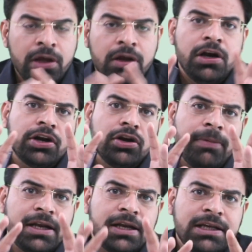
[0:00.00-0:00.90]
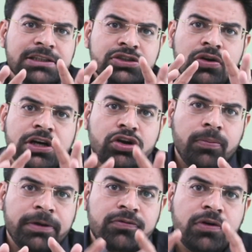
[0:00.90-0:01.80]
Trigonometry is not the topic
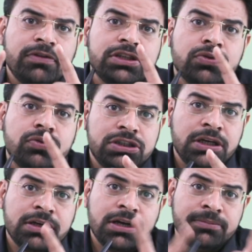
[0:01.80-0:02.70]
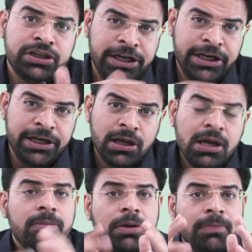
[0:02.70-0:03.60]
from which question comes in NEET,
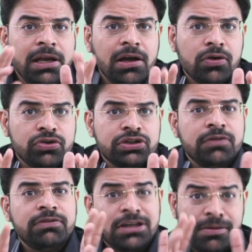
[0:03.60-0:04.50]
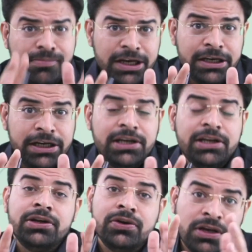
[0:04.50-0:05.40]
but many a question which come in NEET
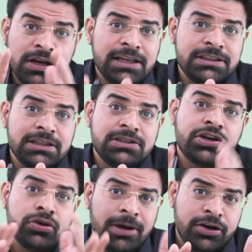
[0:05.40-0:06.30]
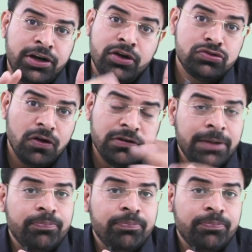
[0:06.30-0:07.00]
utilizes trigonometry to solve them.